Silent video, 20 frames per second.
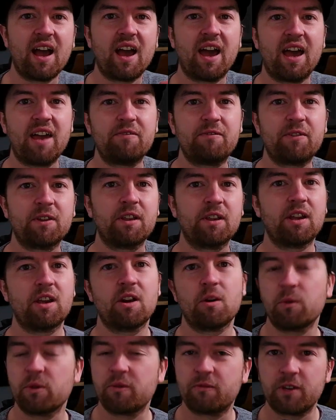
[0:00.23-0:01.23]
Hey, Phil
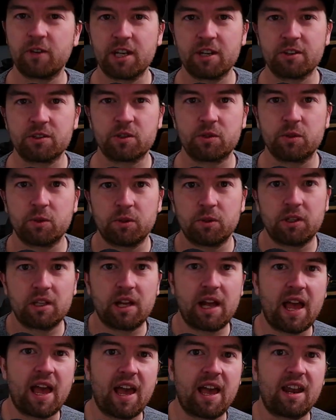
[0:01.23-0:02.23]
here with Video School,
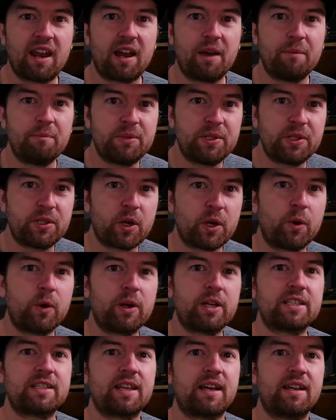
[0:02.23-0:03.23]
and I'm so
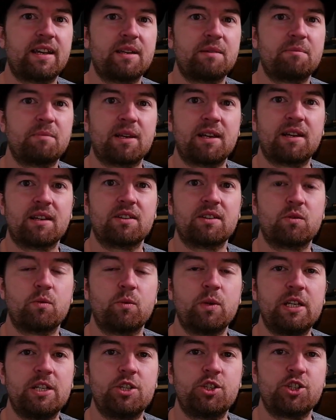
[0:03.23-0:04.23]
excited because
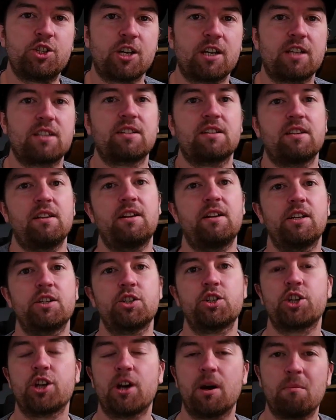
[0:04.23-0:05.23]
we just
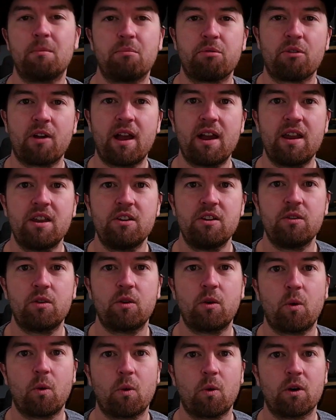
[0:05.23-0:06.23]
launched a brand new
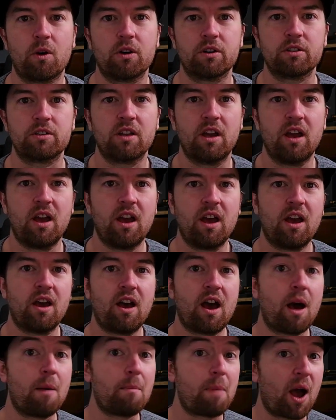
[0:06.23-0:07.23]
course
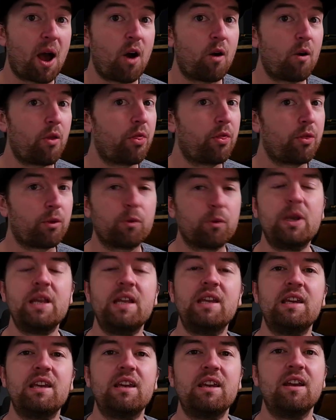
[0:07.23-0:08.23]
about
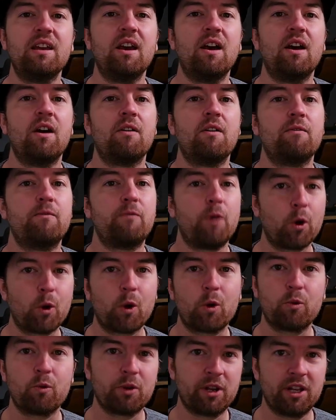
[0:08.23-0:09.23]
3D
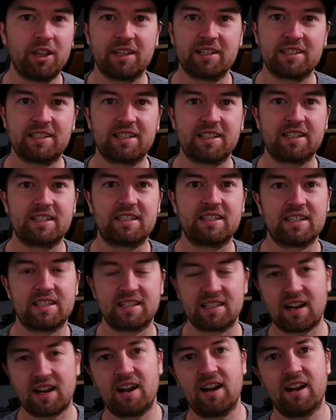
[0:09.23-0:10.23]
photorealistic
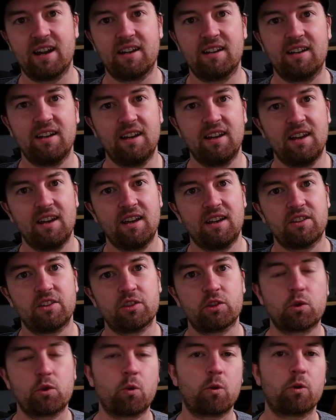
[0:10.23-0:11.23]
design.
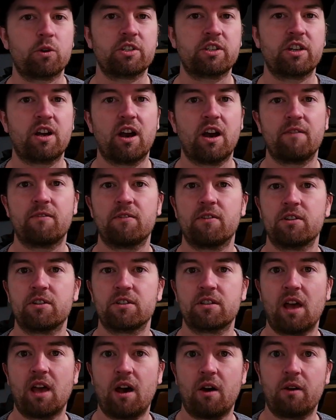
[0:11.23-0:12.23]
This course
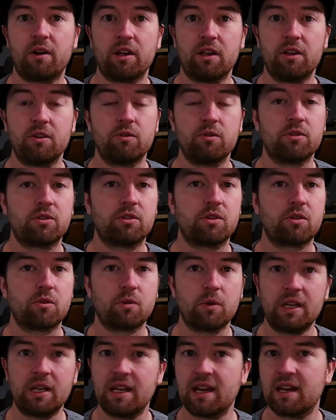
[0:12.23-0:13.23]
covers how to use
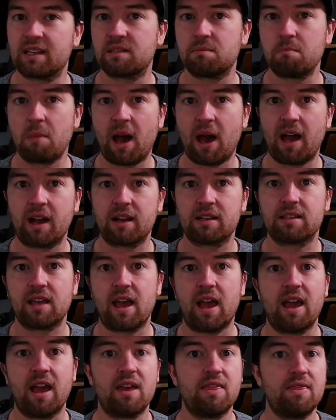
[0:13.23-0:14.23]
3ds Max
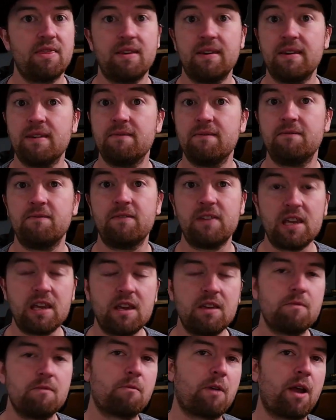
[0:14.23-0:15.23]
and the
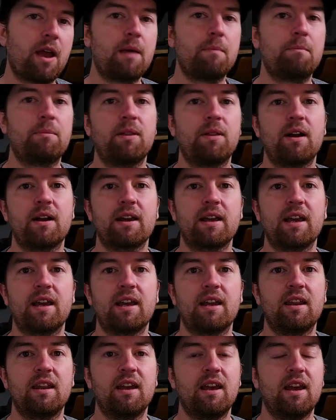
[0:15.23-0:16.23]
V-Ray
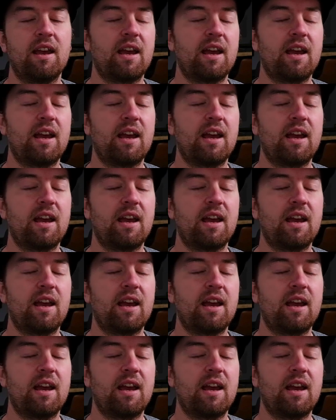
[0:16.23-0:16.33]
plugin.